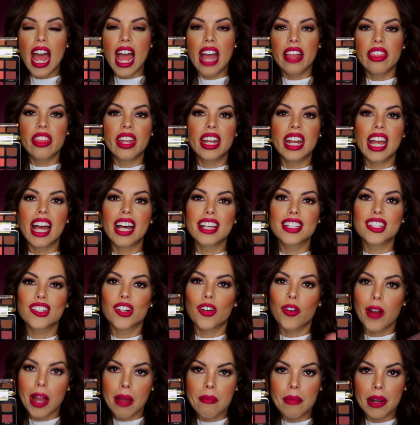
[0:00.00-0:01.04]
and then it has
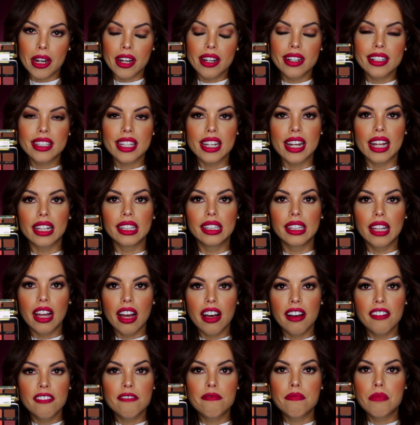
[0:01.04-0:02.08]
cranberries, and I
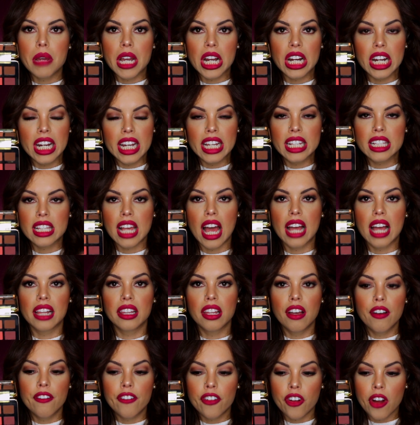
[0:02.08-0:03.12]
love berries, I
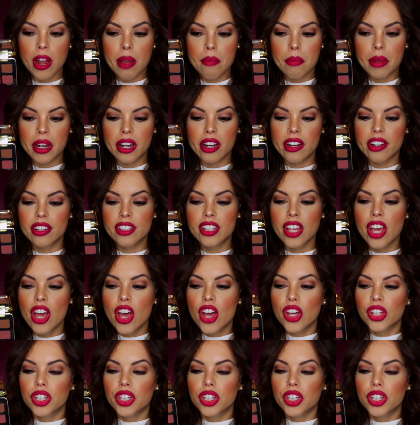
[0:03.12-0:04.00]
love cranberries.